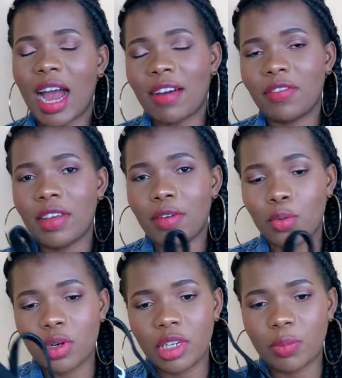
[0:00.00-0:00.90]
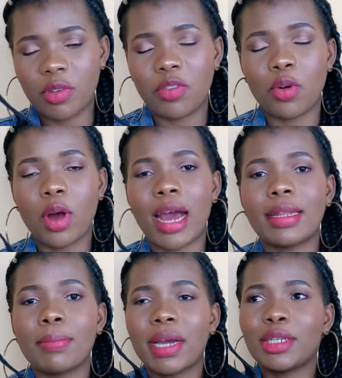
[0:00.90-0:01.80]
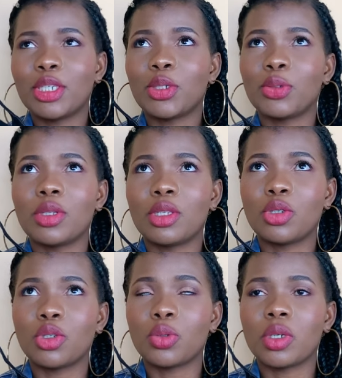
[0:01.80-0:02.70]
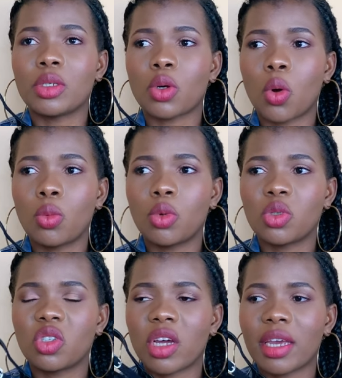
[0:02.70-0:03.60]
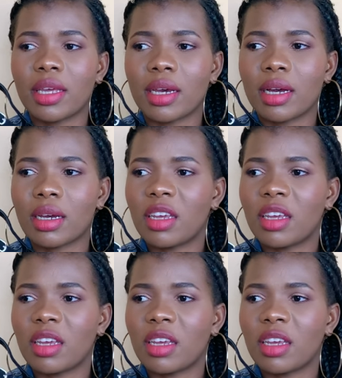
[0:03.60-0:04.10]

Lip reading: I've never worn it before, and mind you, this shoe is almost a year,